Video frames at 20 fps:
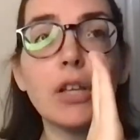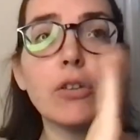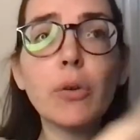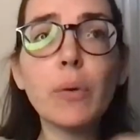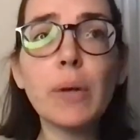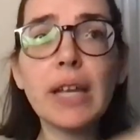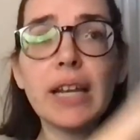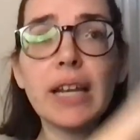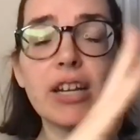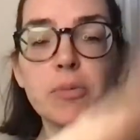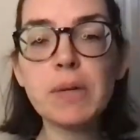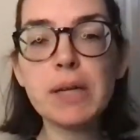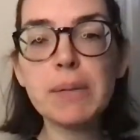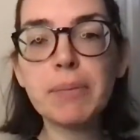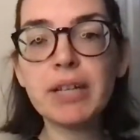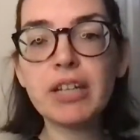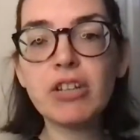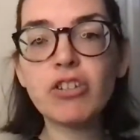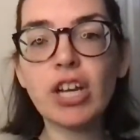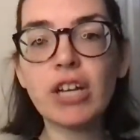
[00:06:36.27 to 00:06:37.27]
So English
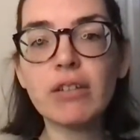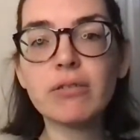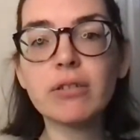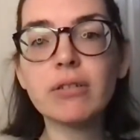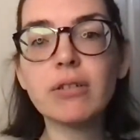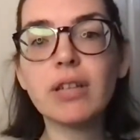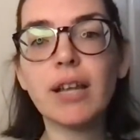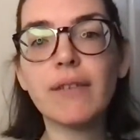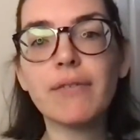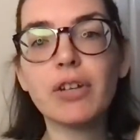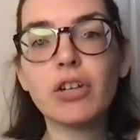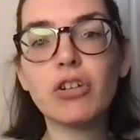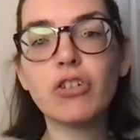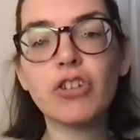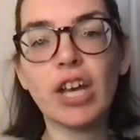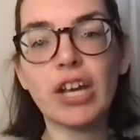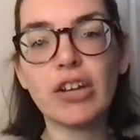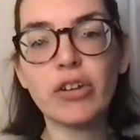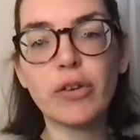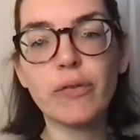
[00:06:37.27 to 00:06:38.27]
people in general love a good
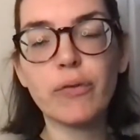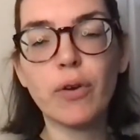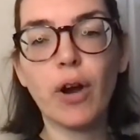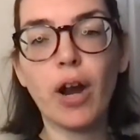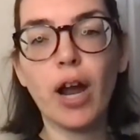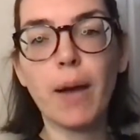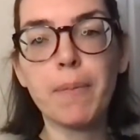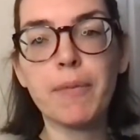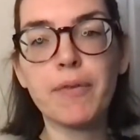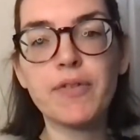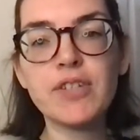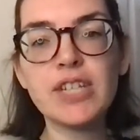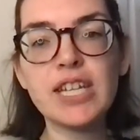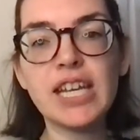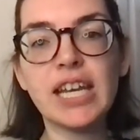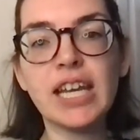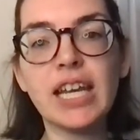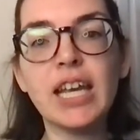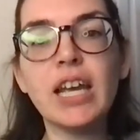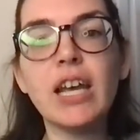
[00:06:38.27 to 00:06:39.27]
chat over a cup of
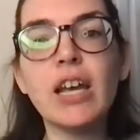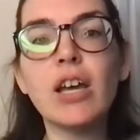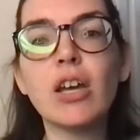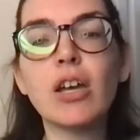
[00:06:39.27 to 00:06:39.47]
tea.